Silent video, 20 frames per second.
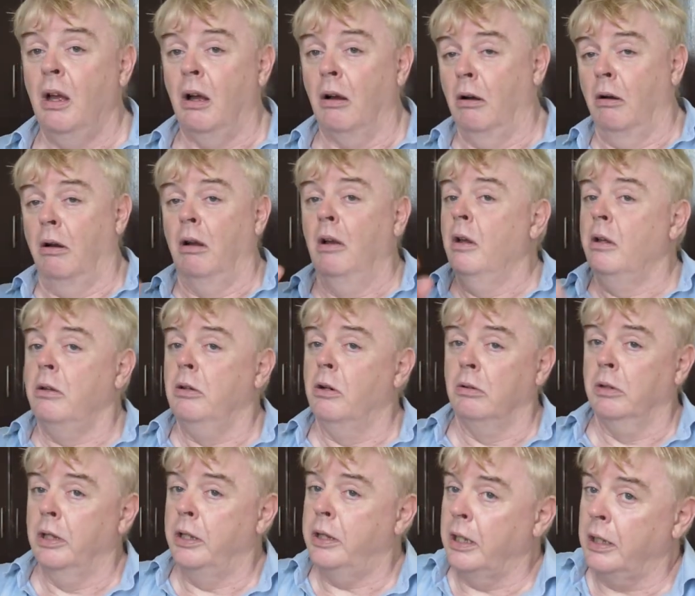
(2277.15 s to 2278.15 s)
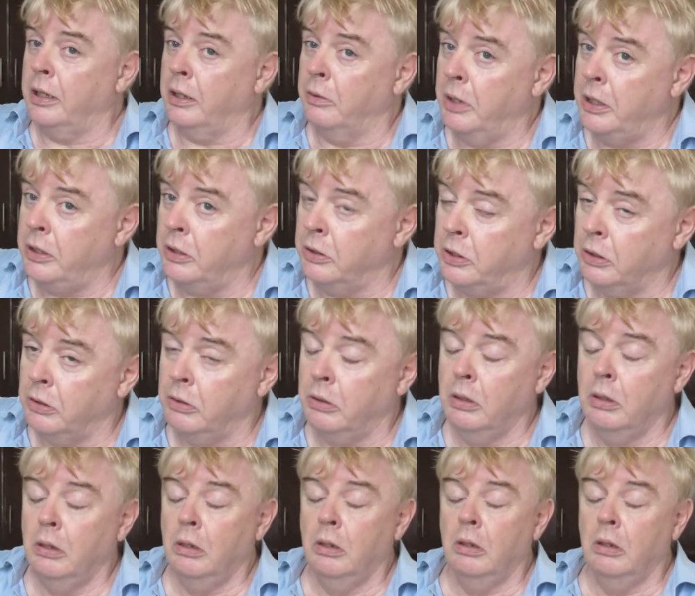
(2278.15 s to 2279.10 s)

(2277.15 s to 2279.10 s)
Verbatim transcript: oh, you only think the way you do